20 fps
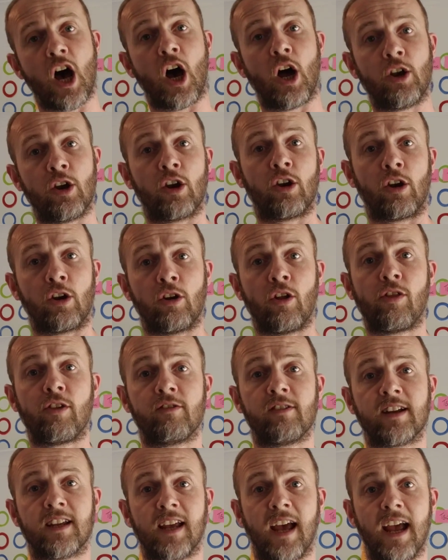And on
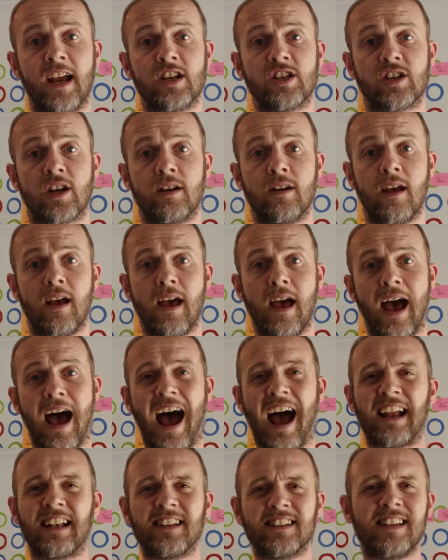another occasion,
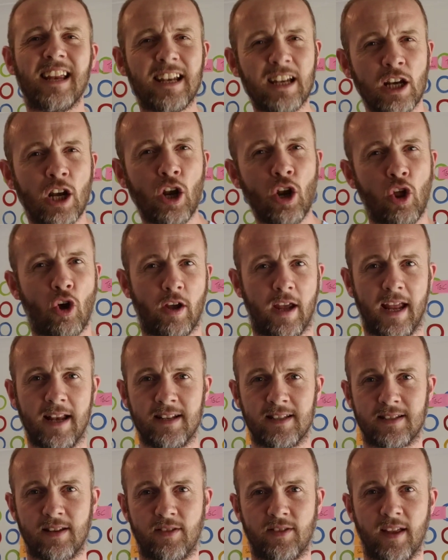I didn't look
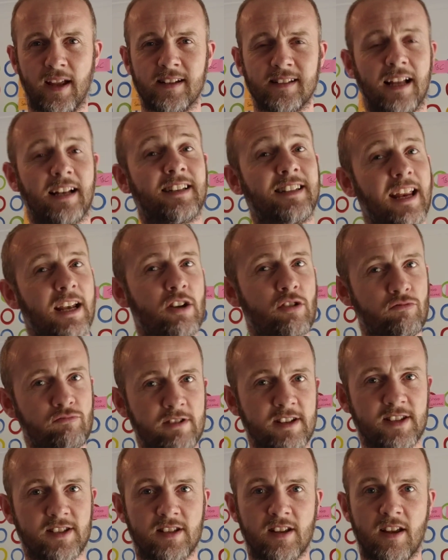into things. I didn't
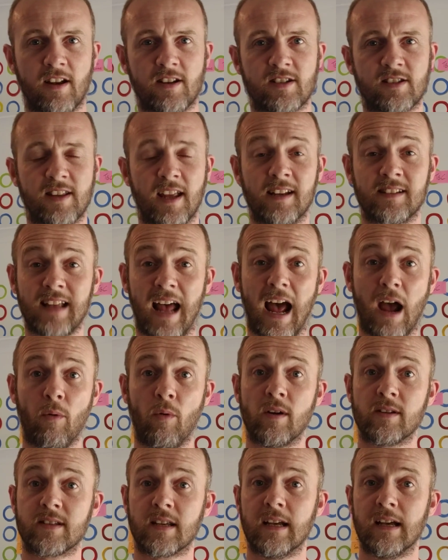research things. I
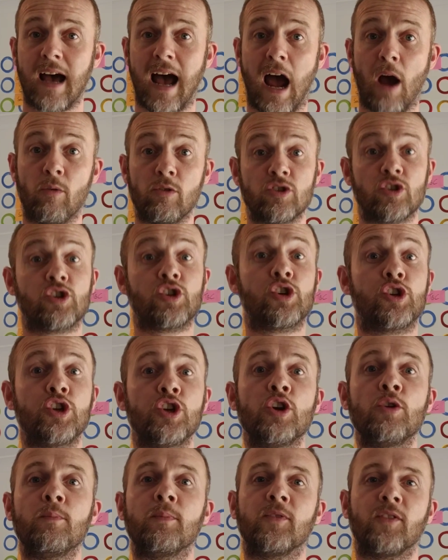was
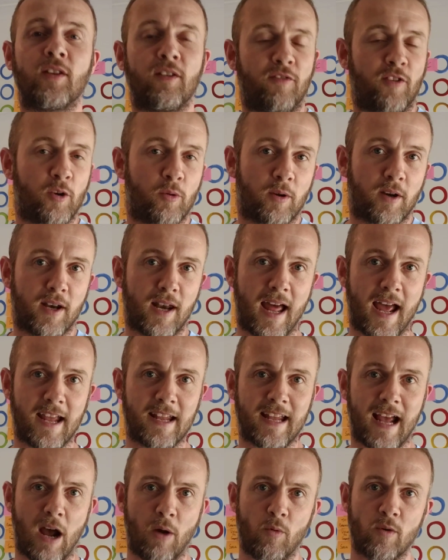duped, if you would
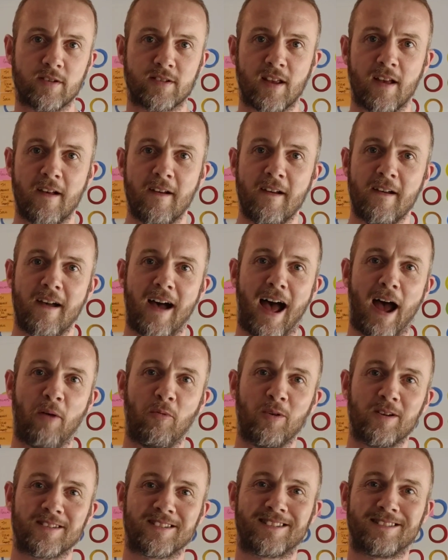like. I was
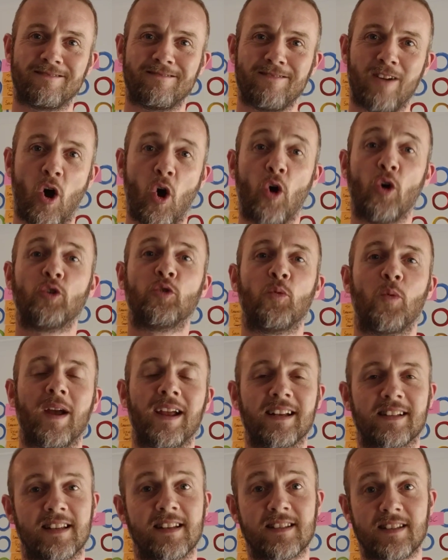
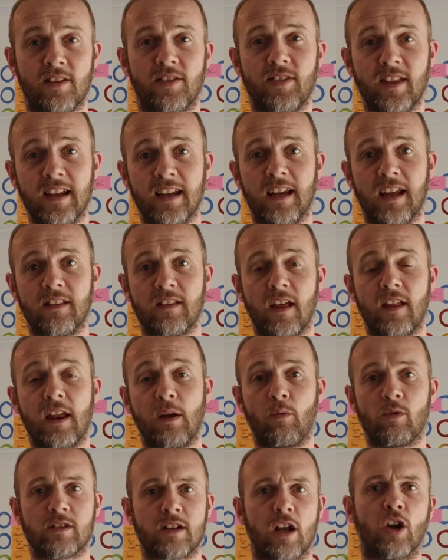hoodwinked into thinking that
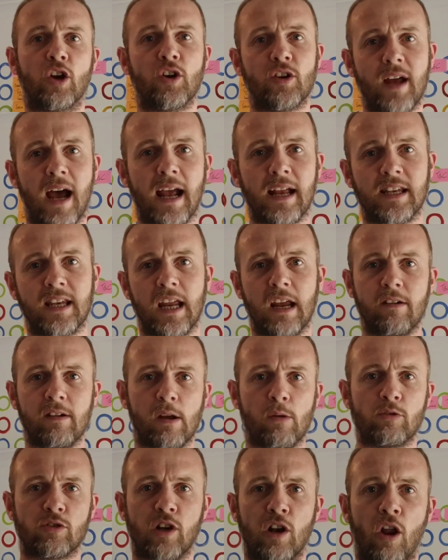it was a good idea and
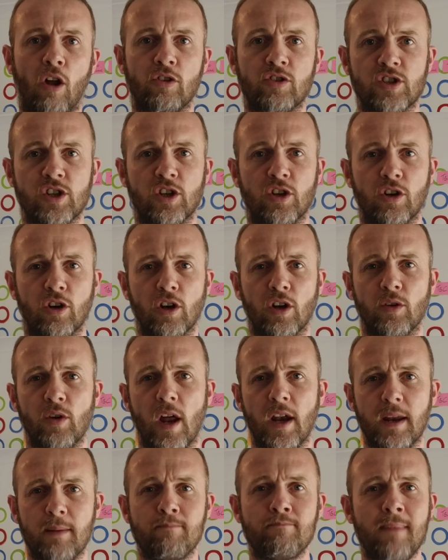it was logical
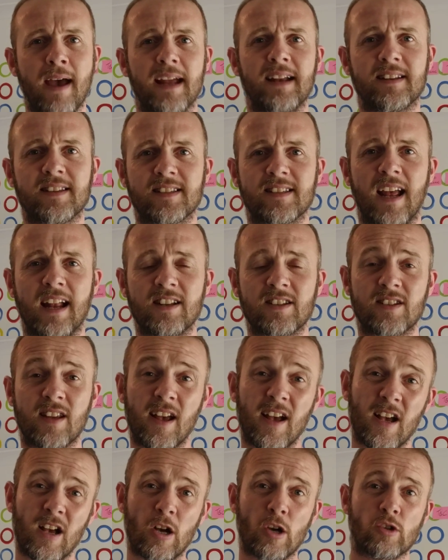and it made
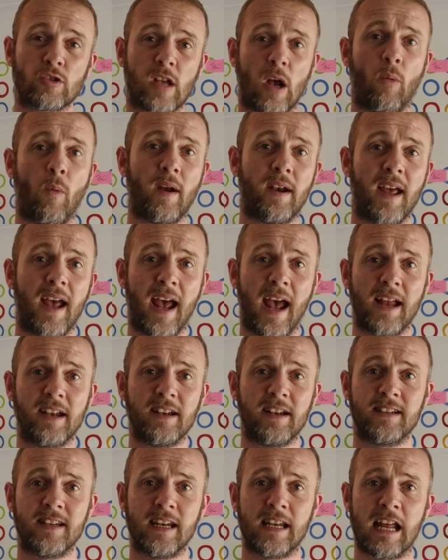sense. So I went ahead
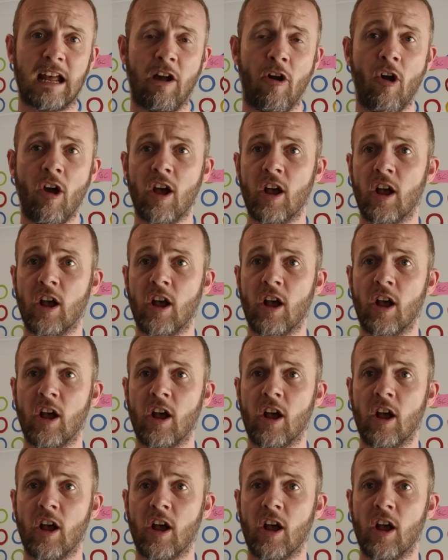and did it.